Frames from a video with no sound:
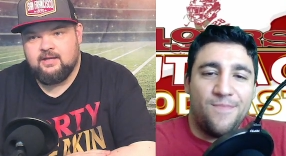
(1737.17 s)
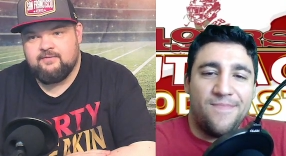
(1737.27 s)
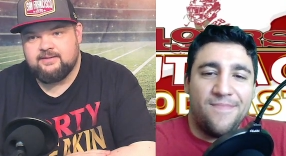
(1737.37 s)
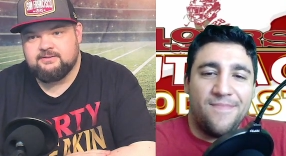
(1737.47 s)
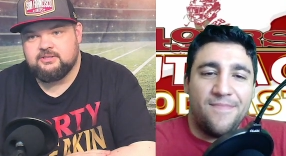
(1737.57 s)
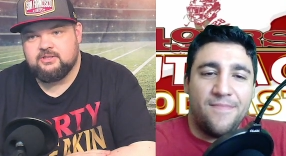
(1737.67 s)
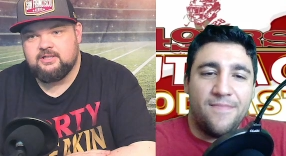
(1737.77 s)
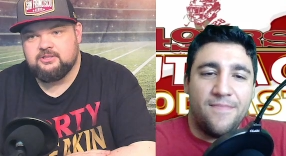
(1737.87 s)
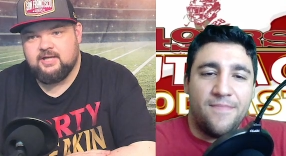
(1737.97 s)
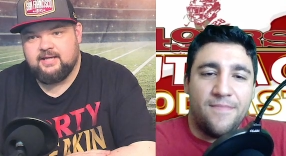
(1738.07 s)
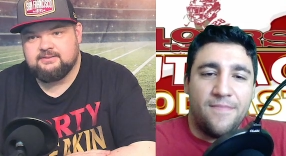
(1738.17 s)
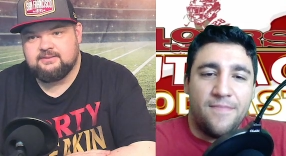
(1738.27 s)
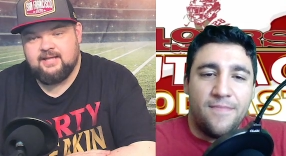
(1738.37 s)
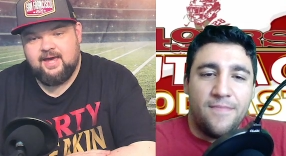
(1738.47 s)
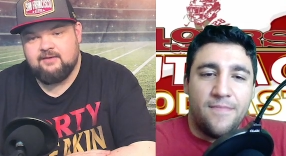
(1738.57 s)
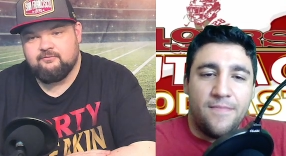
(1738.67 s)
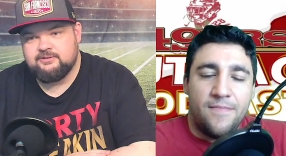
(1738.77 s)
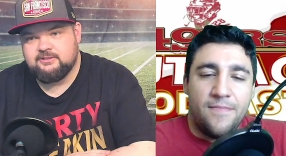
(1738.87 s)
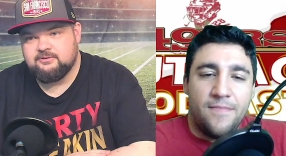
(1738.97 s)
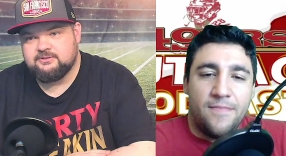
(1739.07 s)
Speaker 1: If that's DeSean Jackson,
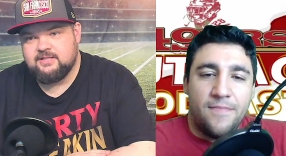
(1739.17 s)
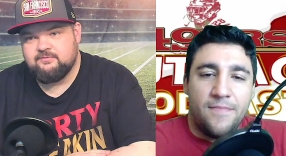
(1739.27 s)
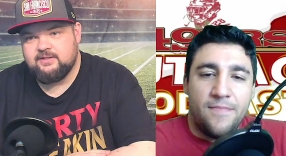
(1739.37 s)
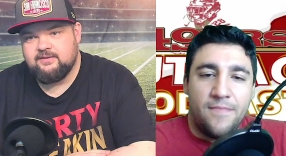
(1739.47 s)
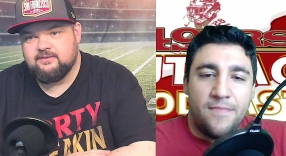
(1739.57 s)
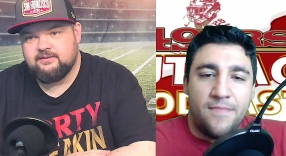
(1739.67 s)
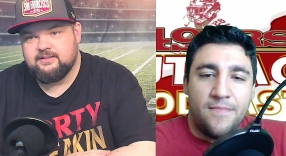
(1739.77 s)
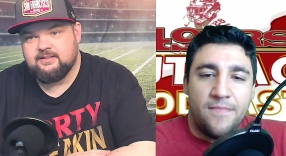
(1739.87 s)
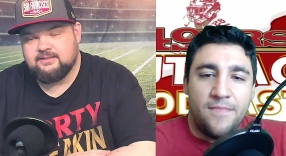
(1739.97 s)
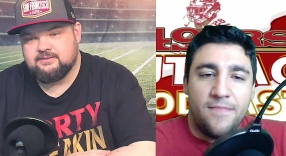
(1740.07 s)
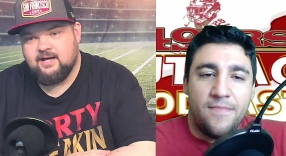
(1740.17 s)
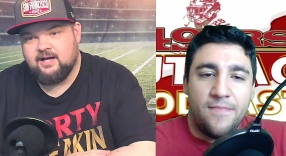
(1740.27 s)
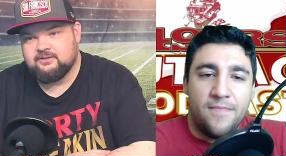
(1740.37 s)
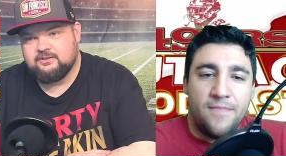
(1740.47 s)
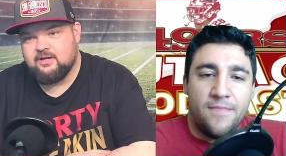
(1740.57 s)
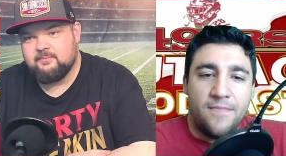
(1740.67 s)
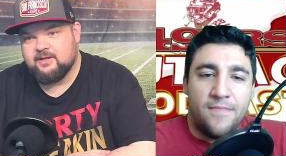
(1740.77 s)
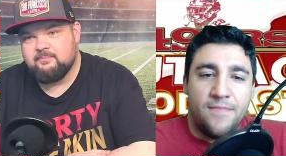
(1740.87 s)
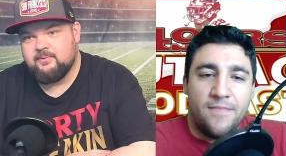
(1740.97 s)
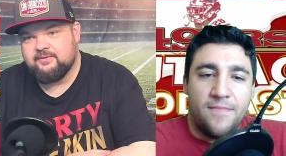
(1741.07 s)
every single safety in the league is not
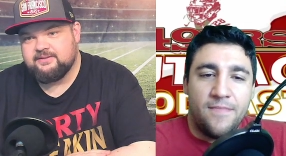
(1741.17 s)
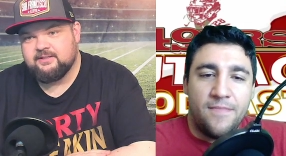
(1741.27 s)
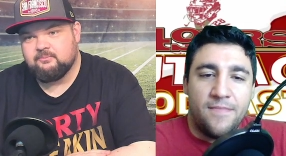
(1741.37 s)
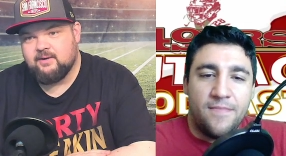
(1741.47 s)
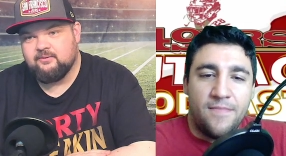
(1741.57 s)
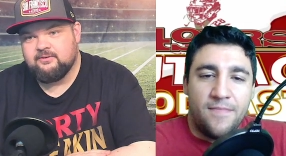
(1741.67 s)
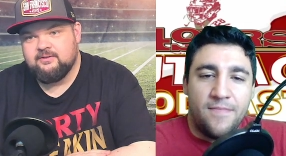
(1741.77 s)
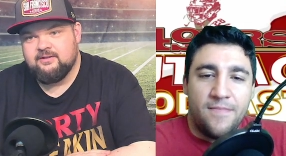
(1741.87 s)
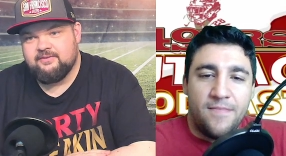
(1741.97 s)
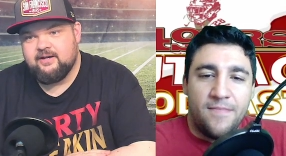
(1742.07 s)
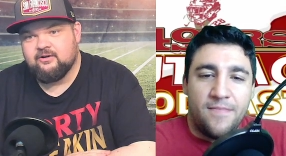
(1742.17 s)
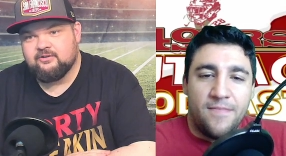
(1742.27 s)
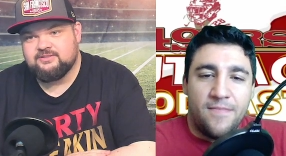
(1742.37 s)
coming up on the dig route. They are